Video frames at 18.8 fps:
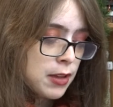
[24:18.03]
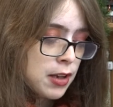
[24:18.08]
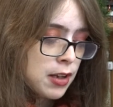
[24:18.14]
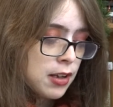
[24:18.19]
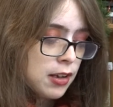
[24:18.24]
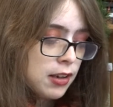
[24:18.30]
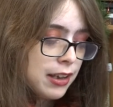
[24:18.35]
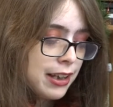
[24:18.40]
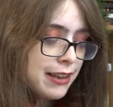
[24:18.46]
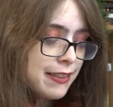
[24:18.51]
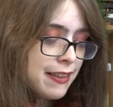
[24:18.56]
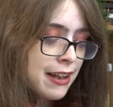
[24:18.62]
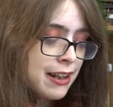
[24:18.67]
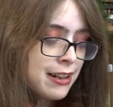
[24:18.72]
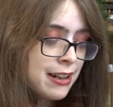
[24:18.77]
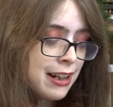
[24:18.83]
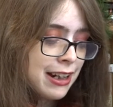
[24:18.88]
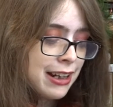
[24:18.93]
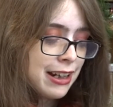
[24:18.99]
Late that
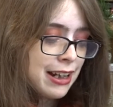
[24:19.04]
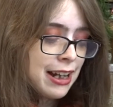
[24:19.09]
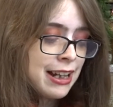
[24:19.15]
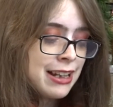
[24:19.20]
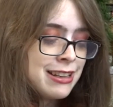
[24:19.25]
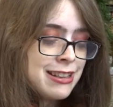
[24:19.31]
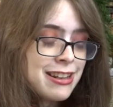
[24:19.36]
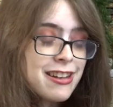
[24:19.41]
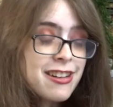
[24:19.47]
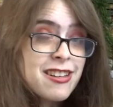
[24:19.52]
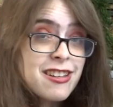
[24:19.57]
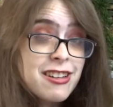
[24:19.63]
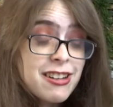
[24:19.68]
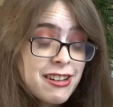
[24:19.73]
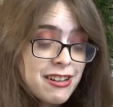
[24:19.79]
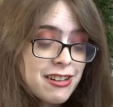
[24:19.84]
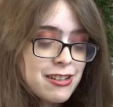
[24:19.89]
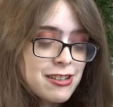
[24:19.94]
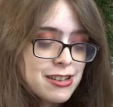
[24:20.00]
night, I did hear
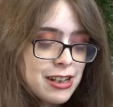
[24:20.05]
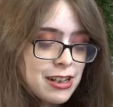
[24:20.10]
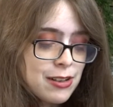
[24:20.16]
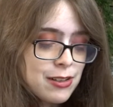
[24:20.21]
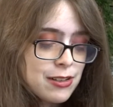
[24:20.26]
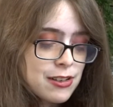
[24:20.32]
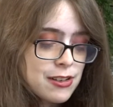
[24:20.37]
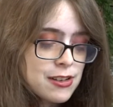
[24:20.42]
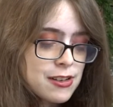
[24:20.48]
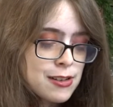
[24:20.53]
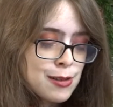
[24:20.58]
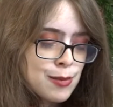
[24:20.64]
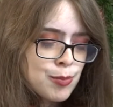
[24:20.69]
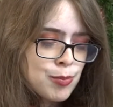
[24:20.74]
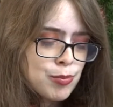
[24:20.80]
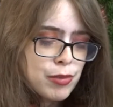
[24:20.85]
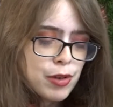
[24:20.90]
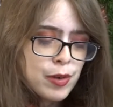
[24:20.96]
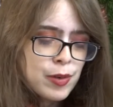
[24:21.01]
sounds.
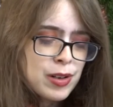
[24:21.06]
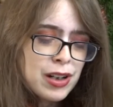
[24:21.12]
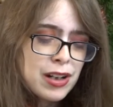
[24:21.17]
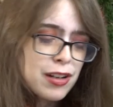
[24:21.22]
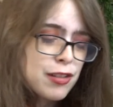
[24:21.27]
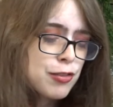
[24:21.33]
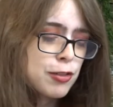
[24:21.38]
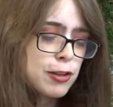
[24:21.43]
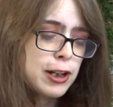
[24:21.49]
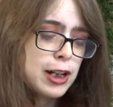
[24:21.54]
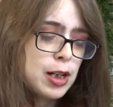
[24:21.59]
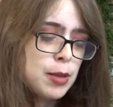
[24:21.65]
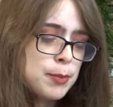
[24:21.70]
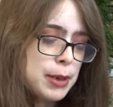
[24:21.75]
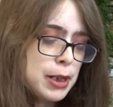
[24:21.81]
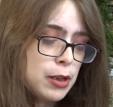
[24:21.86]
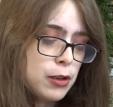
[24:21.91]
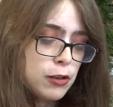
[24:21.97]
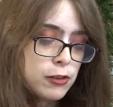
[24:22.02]
Though not of ringing
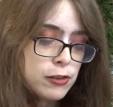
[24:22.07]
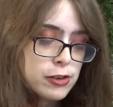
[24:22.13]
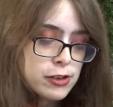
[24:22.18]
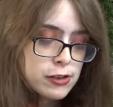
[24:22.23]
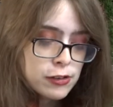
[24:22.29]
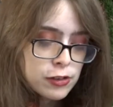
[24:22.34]
bells.